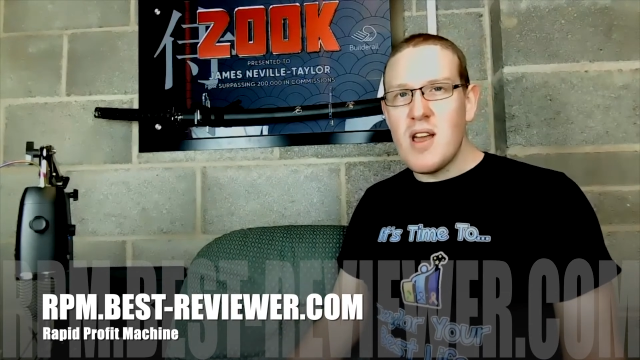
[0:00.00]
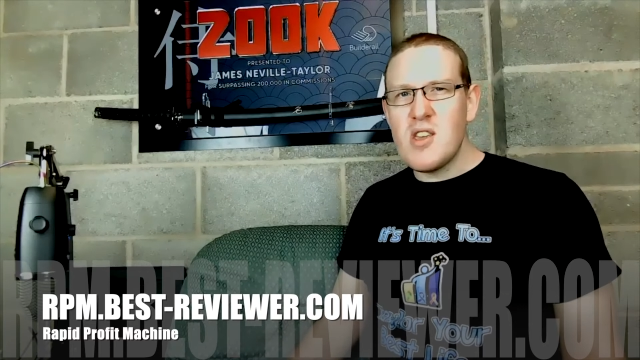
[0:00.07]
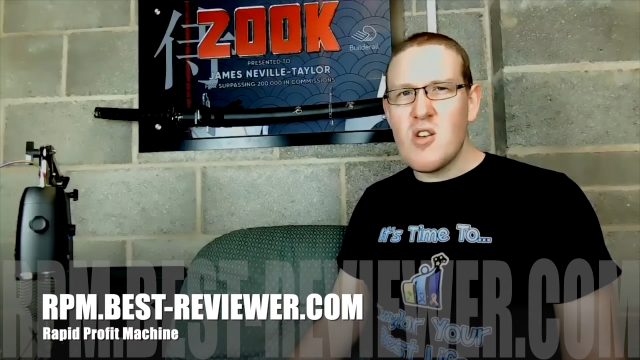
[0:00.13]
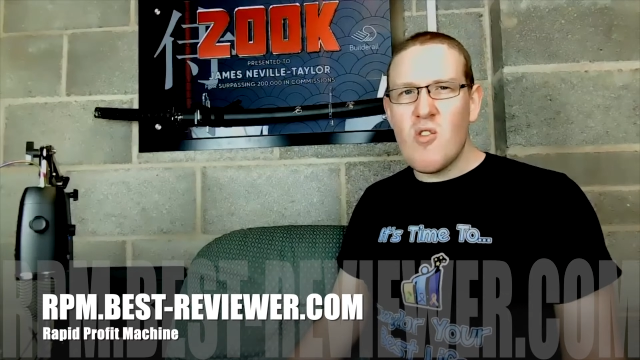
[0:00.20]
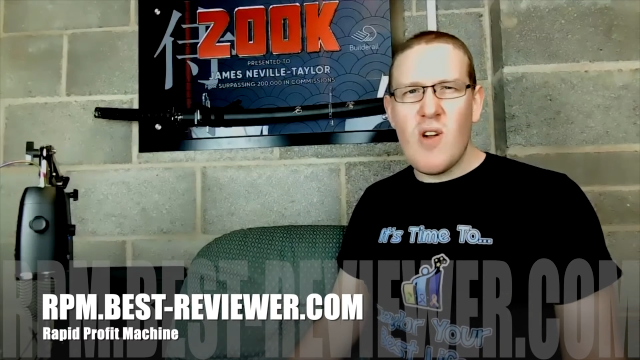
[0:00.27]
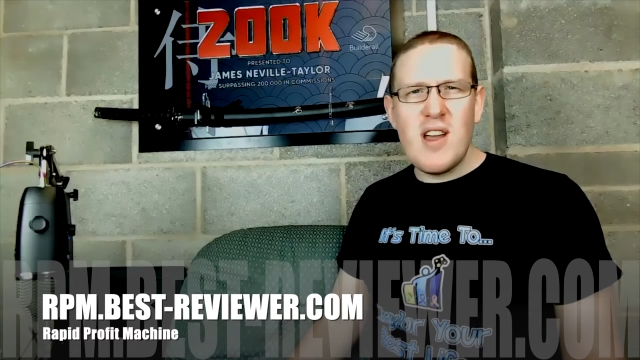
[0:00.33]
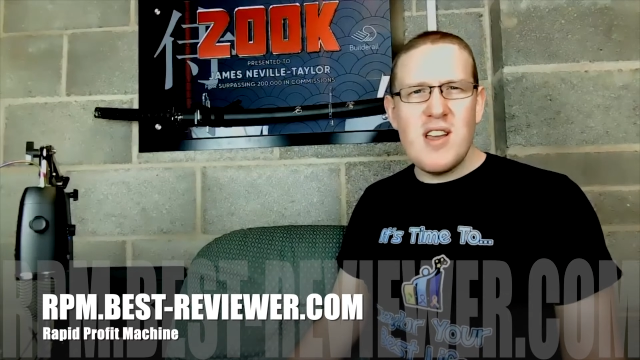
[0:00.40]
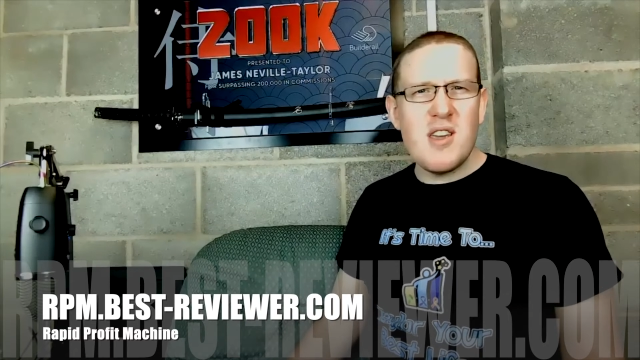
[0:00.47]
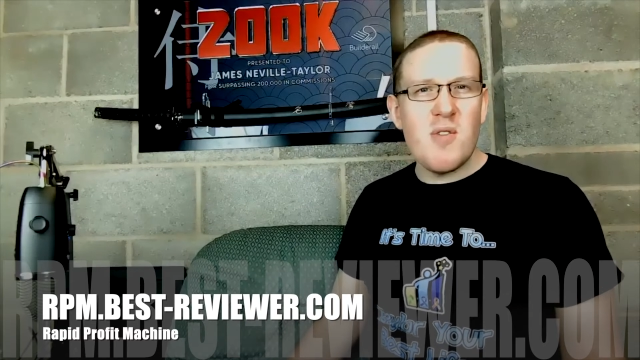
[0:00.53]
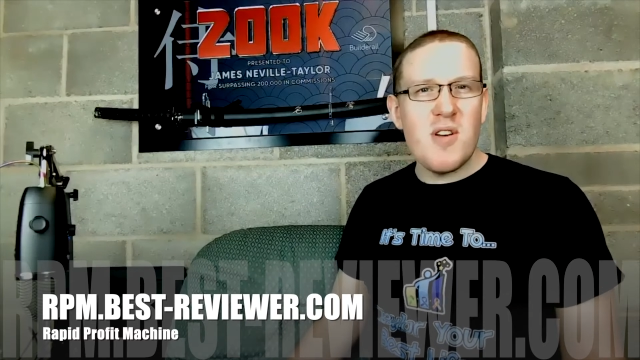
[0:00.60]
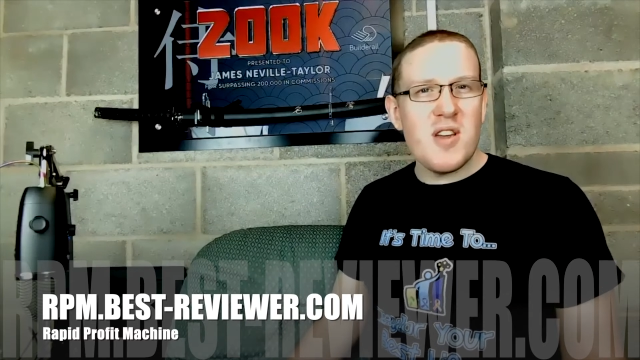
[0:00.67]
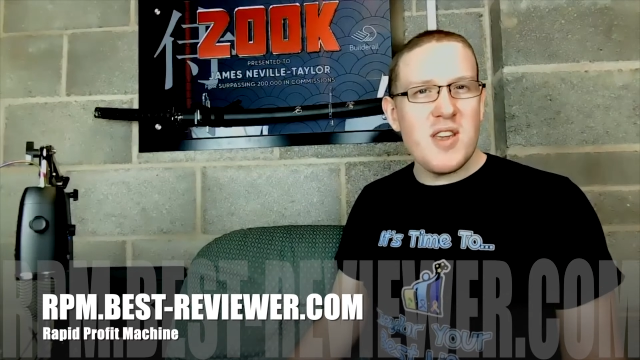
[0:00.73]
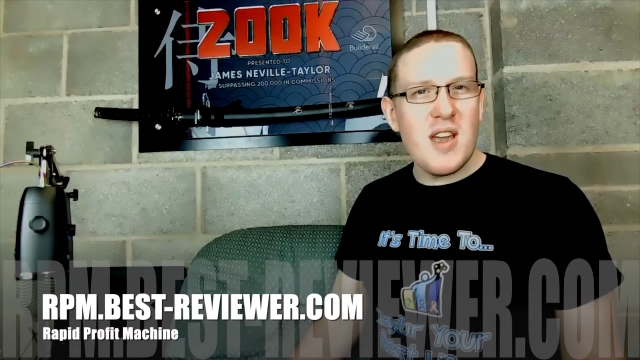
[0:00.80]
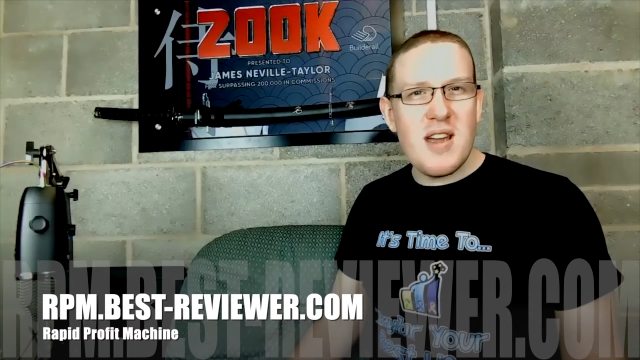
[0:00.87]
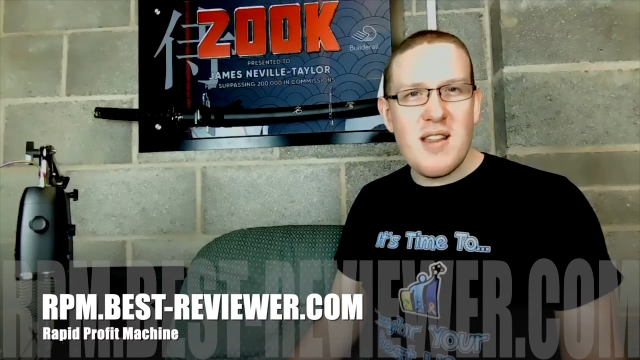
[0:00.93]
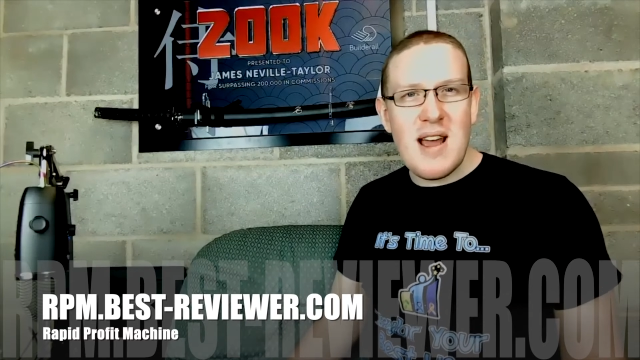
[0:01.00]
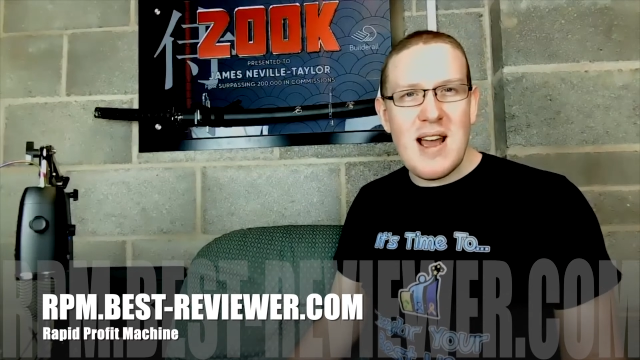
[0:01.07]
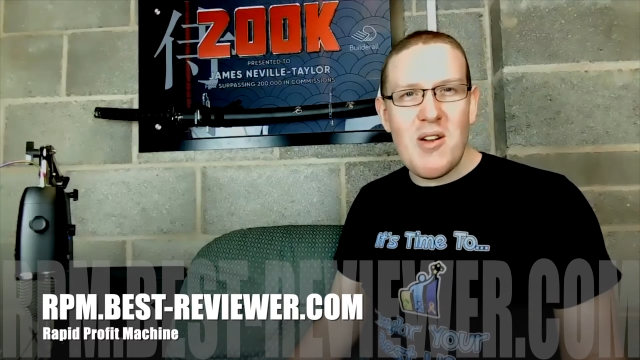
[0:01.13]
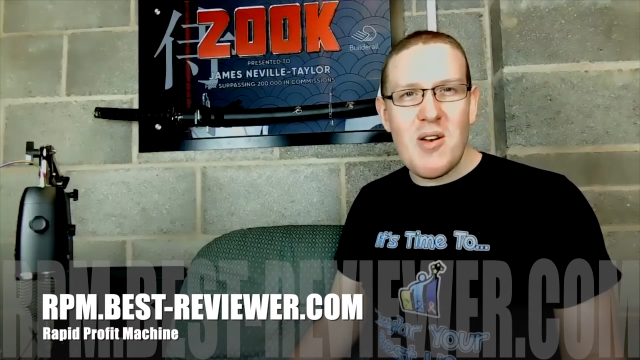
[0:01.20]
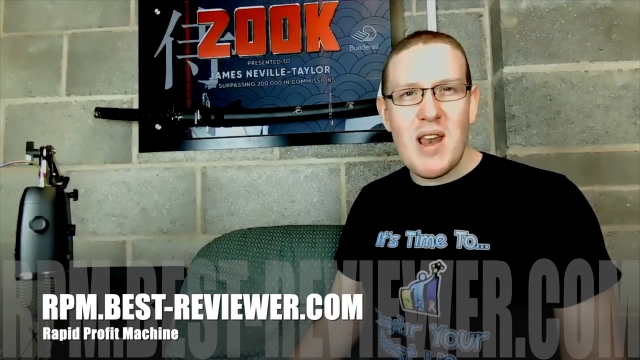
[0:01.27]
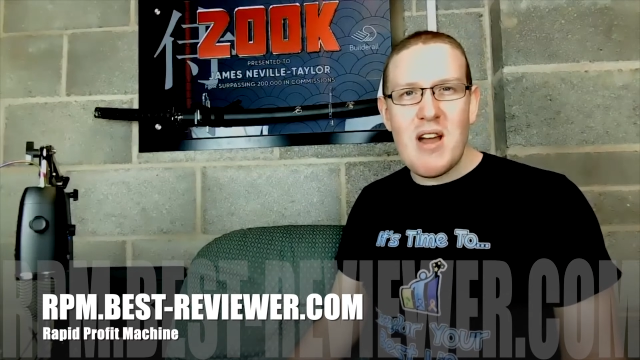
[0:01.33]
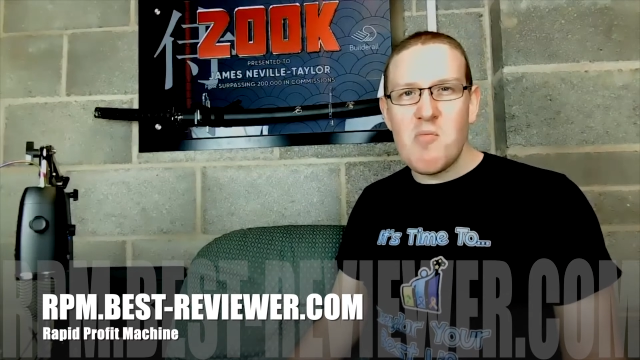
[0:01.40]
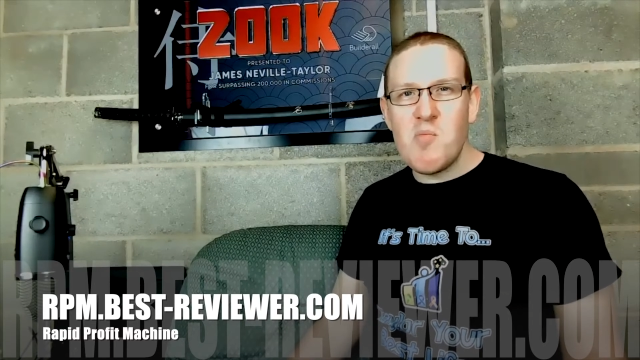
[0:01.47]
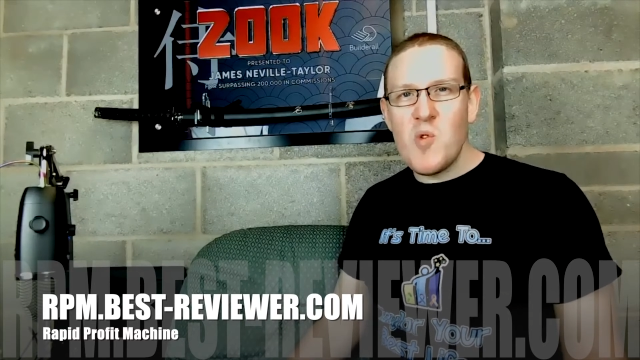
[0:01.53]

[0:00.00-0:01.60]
It's crazy when I say that out loud.